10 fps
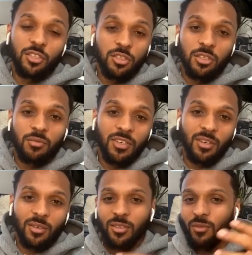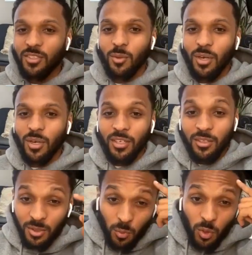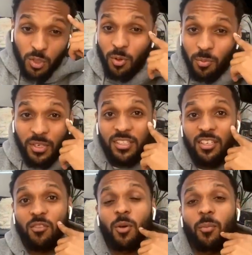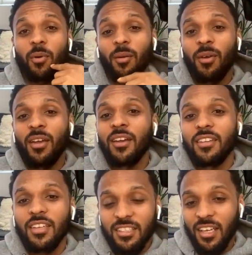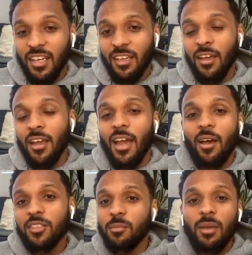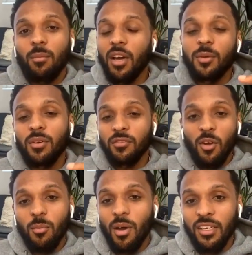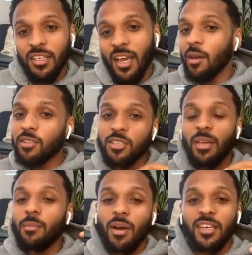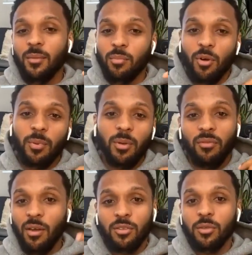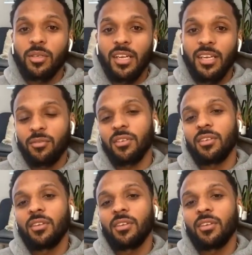YouTube videos, because obviously all I do is watch property stuff pop up that say how to make money with no money, how to make money in property without doing anything.